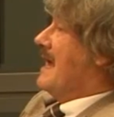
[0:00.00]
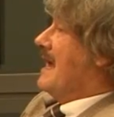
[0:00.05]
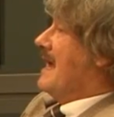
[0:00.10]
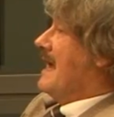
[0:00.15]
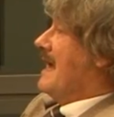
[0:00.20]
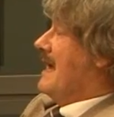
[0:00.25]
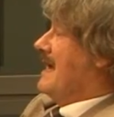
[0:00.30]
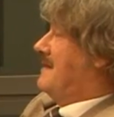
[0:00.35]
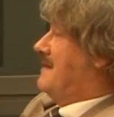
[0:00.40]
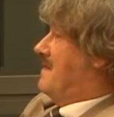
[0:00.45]

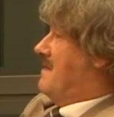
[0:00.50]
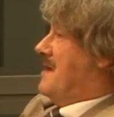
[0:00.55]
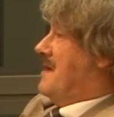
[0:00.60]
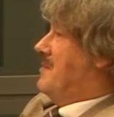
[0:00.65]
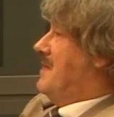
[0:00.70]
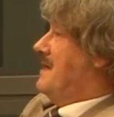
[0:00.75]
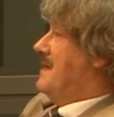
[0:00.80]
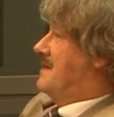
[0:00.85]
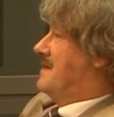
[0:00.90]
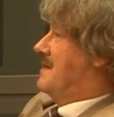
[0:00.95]
Has there
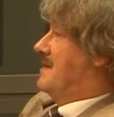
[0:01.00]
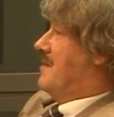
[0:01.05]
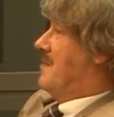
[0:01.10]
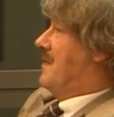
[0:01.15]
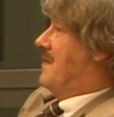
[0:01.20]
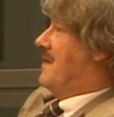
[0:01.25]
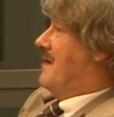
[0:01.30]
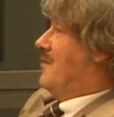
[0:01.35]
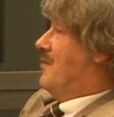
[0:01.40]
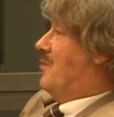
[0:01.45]
been
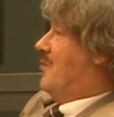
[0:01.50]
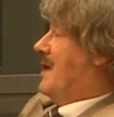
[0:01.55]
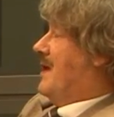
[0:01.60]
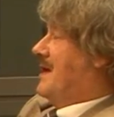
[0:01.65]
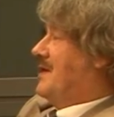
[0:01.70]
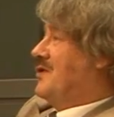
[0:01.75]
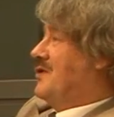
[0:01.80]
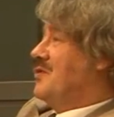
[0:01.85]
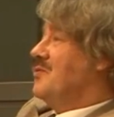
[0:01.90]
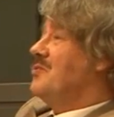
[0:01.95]
something where
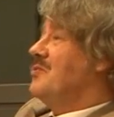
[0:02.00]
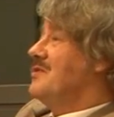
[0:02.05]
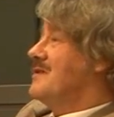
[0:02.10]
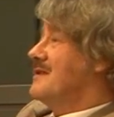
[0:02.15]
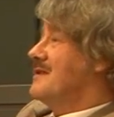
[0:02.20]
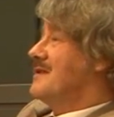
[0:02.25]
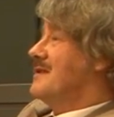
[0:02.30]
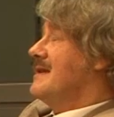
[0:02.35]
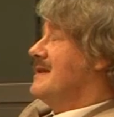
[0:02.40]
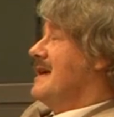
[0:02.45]
you would
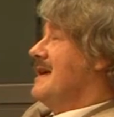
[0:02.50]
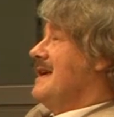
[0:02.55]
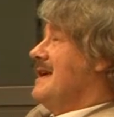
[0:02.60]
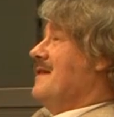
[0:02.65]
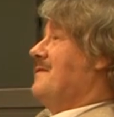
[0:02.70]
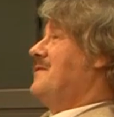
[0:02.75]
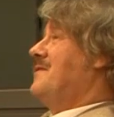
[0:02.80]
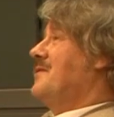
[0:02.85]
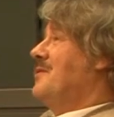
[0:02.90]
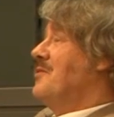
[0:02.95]
say,
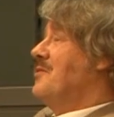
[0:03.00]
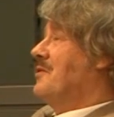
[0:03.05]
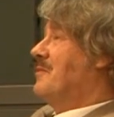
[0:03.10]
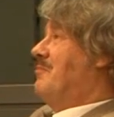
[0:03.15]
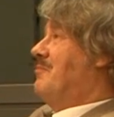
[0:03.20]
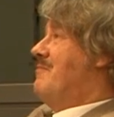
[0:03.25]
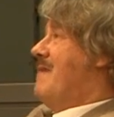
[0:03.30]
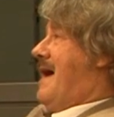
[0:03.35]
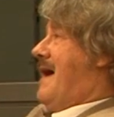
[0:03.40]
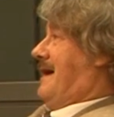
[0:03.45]
if you
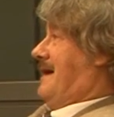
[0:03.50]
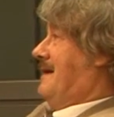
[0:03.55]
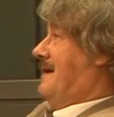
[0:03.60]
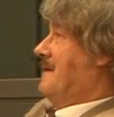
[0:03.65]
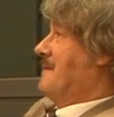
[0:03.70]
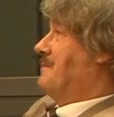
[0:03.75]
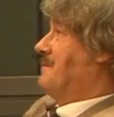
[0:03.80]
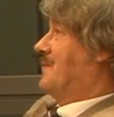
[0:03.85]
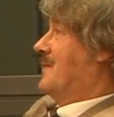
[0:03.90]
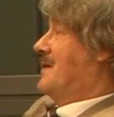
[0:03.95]
look
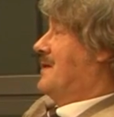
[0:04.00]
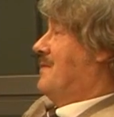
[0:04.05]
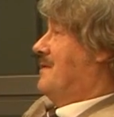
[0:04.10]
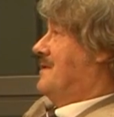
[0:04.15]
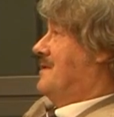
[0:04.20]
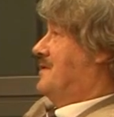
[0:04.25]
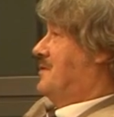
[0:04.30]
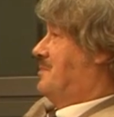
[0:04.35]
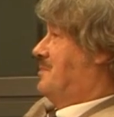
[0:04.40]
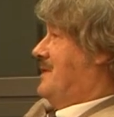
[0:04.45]
back to
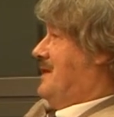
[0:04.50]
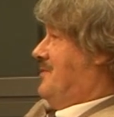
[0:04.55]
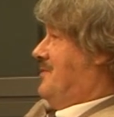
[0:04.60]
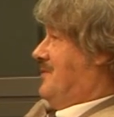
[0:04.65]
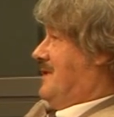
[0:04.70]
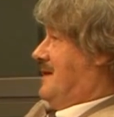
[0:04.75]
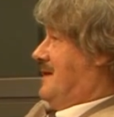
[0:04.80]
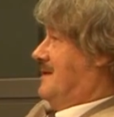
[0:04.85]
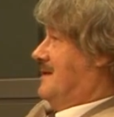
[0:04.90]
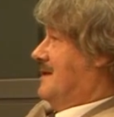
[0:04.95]
this
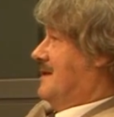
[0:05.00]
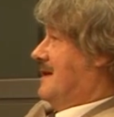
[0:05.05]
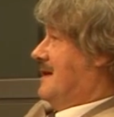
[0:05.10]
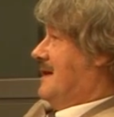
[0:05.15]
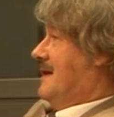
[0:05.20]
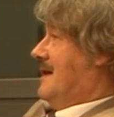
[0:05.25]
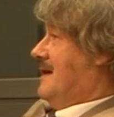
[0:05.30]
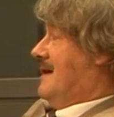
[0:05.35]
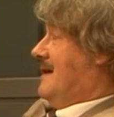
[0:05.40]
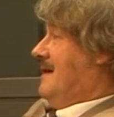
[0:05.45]
period,
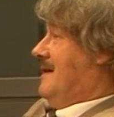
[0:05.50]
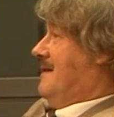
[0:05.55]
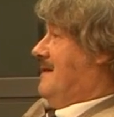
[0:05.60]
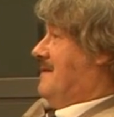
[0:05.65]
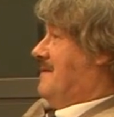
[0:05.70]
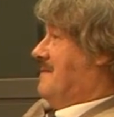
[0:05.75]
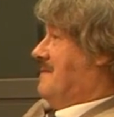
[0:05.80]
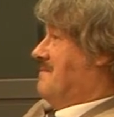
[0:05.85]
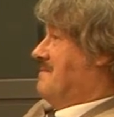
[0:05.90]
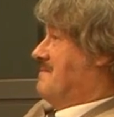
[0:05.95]

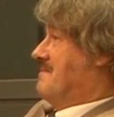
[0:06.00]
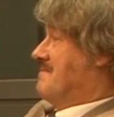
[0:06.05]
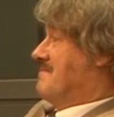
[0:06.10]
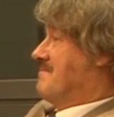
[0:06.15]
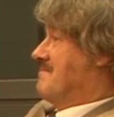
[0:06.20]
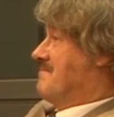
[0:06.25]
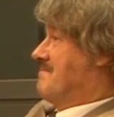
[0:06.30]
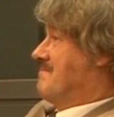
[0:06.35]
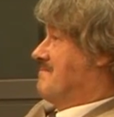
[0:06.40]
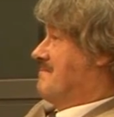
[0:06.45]

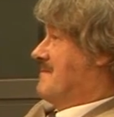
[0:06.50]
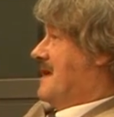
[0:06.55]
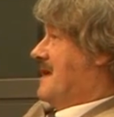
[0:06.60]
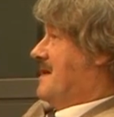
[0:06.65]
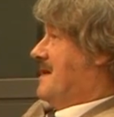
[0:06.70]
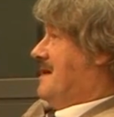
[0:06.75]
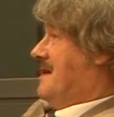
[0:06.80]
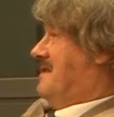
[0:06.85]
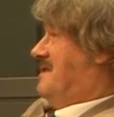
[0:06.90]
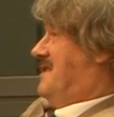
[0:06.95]

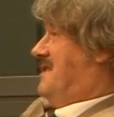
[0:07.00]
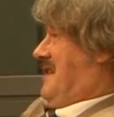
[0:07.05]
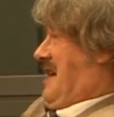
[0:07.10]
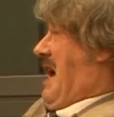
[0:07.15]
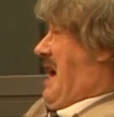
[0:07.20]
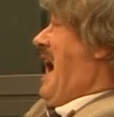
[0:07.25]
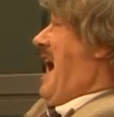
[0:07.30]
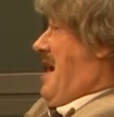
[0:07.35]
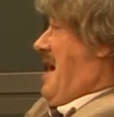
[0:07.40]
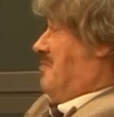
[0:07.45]

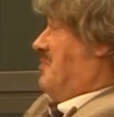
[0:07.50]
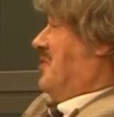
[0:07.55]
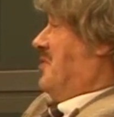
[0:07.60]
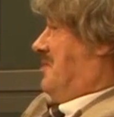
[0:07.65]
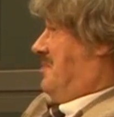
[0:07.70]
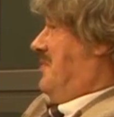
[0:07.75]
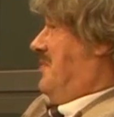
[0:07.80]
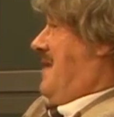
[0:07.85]
I brought